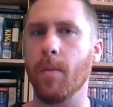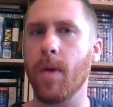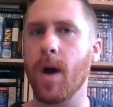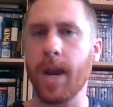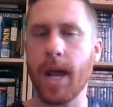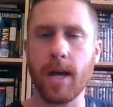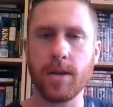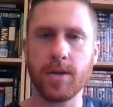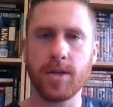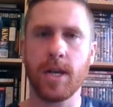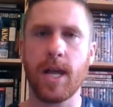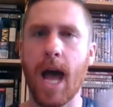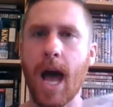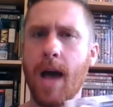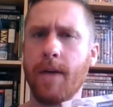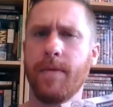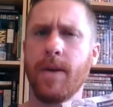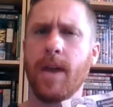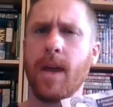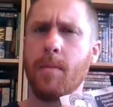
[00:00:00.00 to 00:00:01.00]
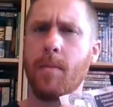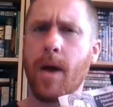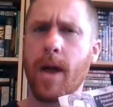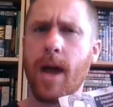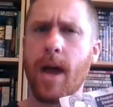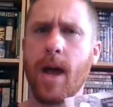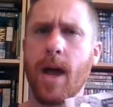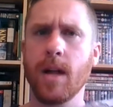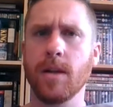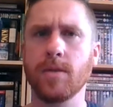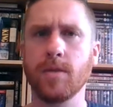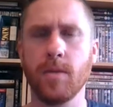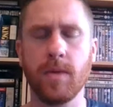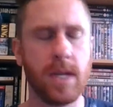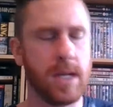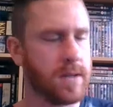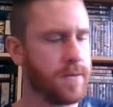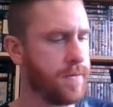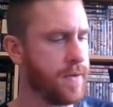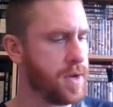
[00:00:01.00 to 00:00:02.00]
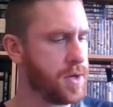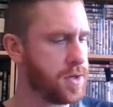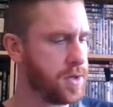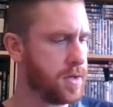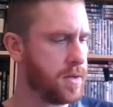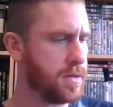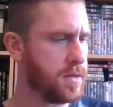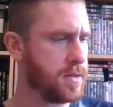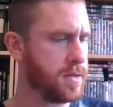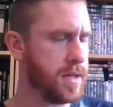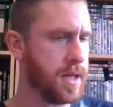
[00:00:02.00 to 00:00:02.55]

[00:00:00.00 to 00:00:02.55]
I'd actually have it in my hands. All these visions,